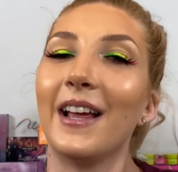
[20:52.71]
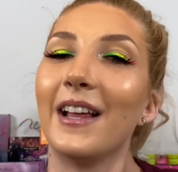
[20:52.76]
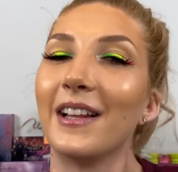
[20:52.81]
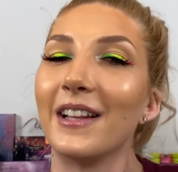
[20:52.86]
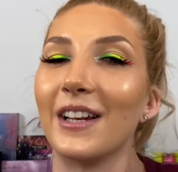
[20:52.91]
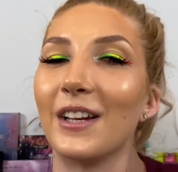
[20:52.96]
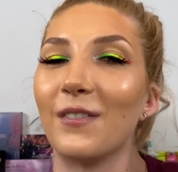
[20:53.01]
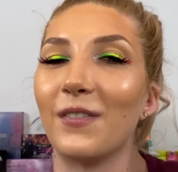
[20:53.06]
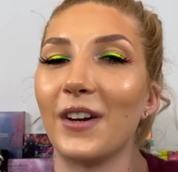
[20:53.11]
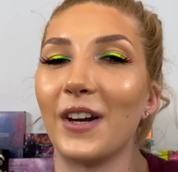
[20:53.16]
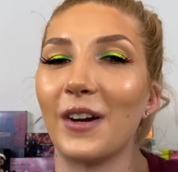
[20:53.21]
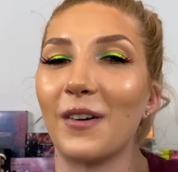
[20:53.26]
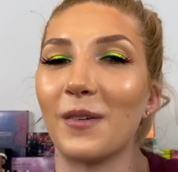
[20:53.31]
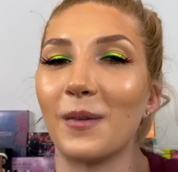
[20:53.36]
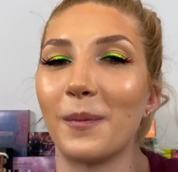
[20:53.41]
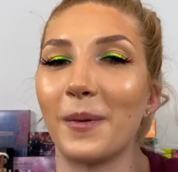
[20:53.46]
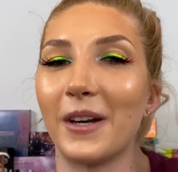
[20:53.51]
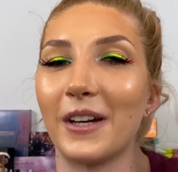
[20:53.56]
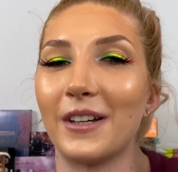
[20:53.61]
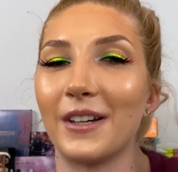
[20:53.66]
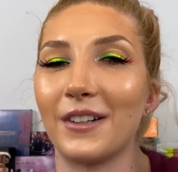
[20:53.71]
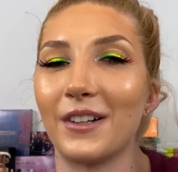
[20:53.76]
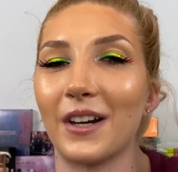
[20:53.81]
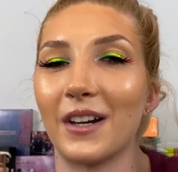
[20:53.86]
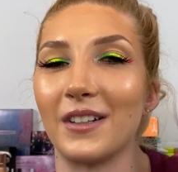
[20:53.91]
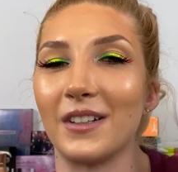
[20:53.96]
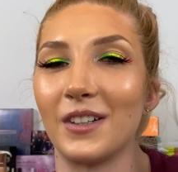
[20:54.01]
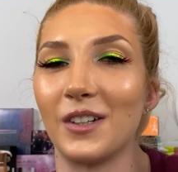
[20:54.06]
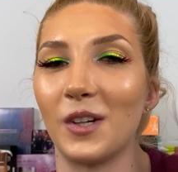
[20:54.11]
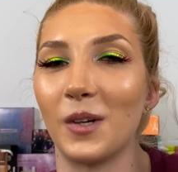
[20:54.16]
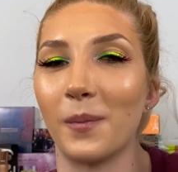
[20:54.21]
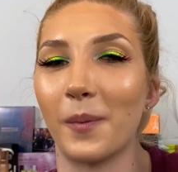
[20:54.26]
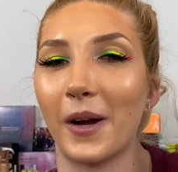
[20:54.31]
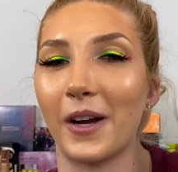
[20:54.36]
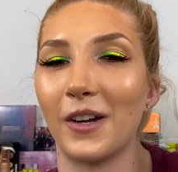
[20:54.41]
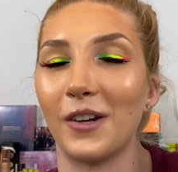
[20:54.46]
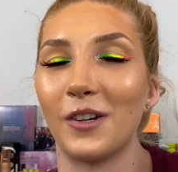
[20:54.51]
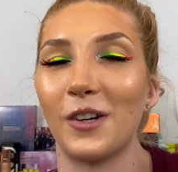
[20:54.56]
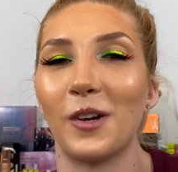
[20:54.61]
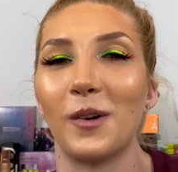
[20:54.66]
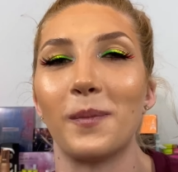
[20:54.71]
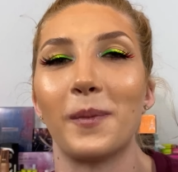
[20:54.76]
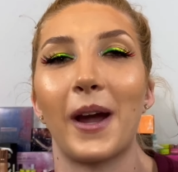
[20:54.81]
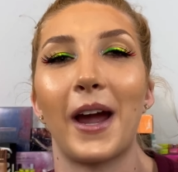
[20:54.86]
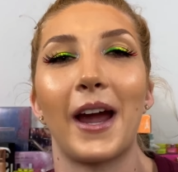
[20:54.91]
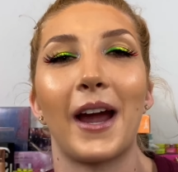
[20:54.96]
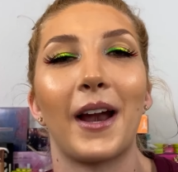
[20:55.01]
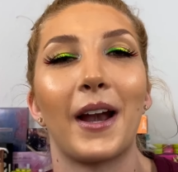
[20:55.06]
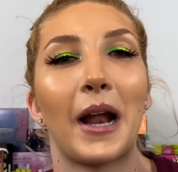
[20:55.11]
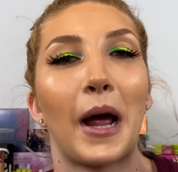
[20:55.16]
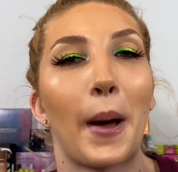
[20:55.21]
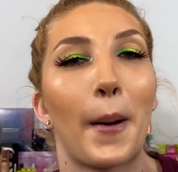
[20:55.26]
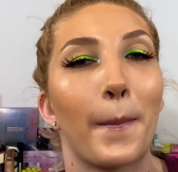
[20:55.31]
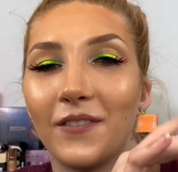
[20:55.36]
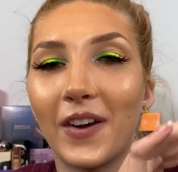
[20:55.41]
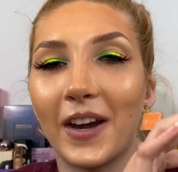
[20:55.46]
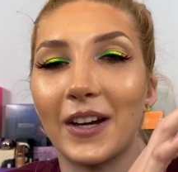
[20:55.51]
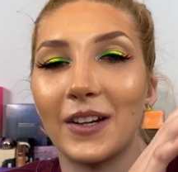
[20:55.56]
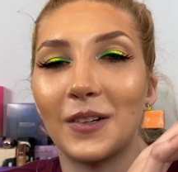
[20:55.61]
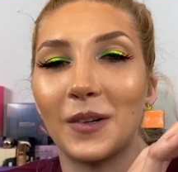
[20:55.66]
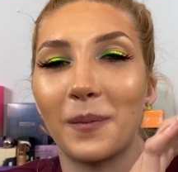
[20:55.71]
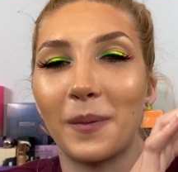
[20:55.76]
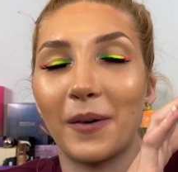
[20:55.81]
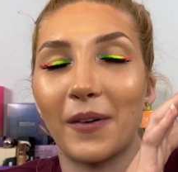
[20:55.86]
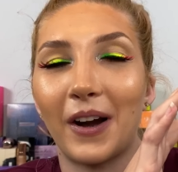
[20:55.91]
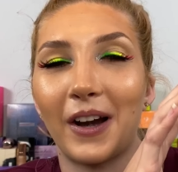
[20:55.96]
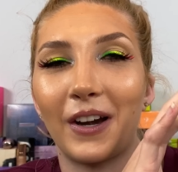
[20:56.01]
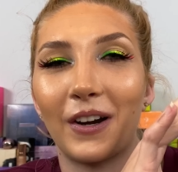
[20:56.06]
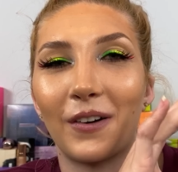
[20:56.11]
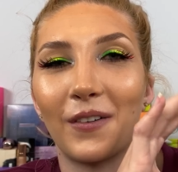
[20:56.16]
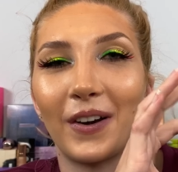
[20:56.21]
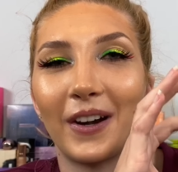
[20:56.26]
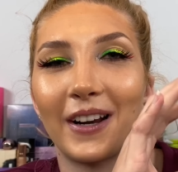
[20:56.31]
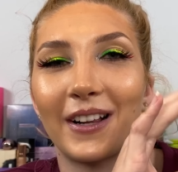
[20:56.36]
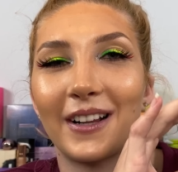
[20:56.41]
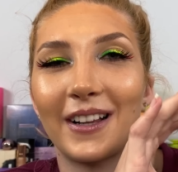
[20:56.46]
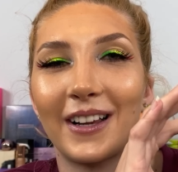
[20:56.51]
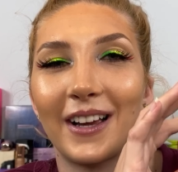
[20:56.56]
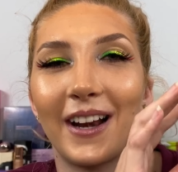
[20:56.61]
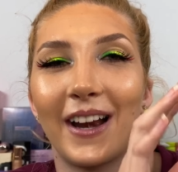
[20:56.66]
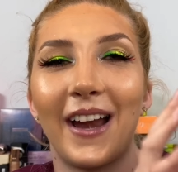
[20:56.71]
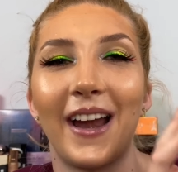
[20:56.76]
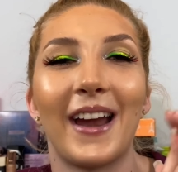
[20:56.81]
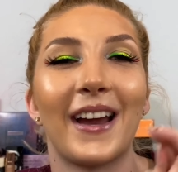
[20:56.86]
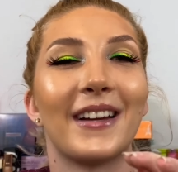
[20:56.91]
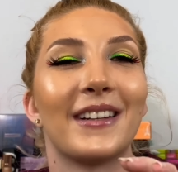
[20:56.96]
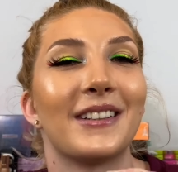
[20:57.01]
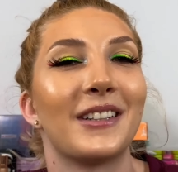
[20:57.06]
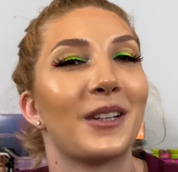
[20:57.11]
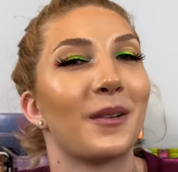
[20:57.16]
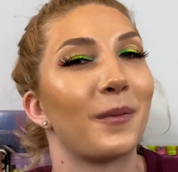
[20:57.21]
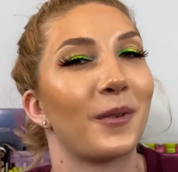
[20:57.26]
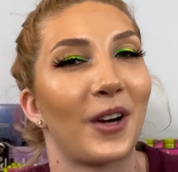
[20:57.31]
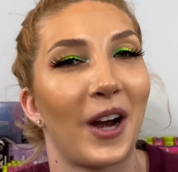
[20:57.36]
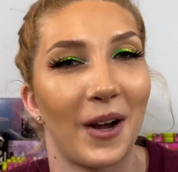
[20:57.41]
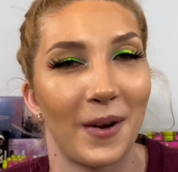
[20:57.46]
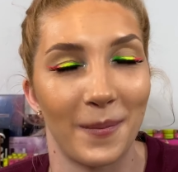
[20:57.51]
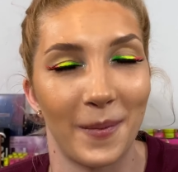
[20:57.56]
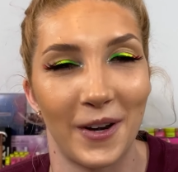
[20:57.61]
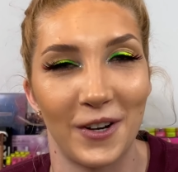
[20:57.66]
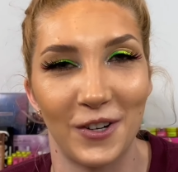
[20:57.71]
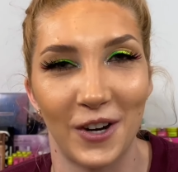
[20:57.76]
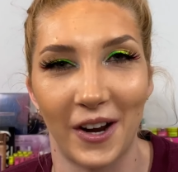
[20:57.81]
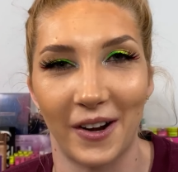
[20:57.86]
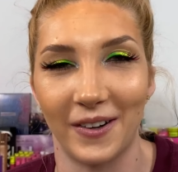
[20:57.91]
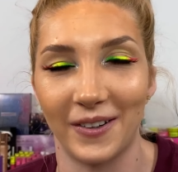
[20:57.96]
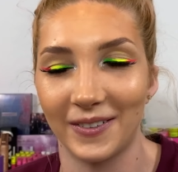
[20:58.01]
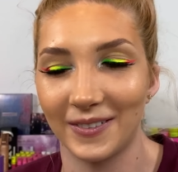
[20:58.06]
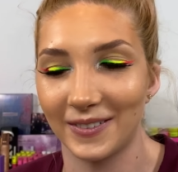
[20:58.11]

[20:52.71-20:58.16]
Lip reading: This video will be suggested to you by YouTube, and face will be right here where you click on it and subscribe to my channel.